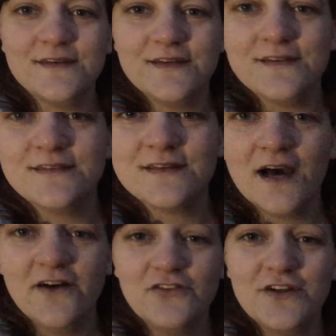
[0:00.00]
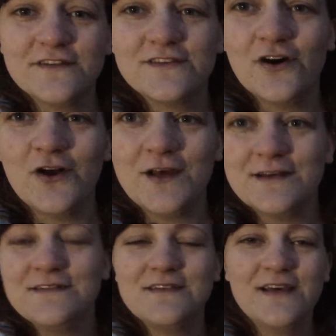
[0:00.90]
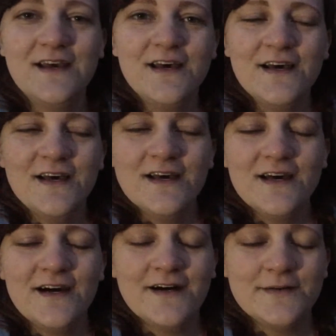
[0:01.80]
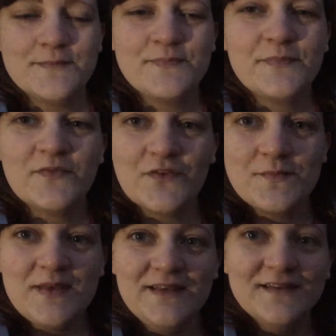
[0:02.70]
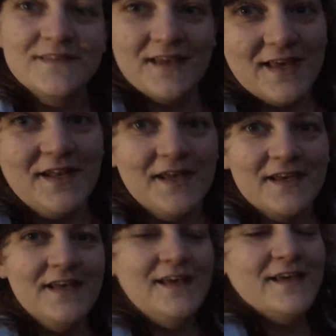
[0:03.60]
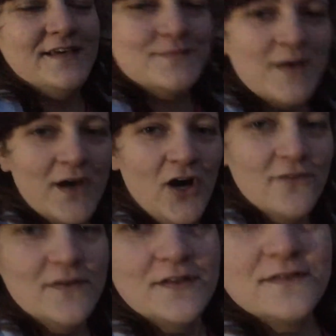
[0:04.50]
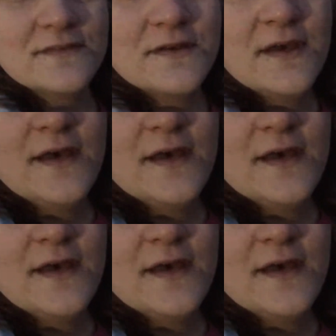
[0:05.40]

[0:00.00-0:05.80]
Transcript: It is covered in sawdust um, from me sanding in my office.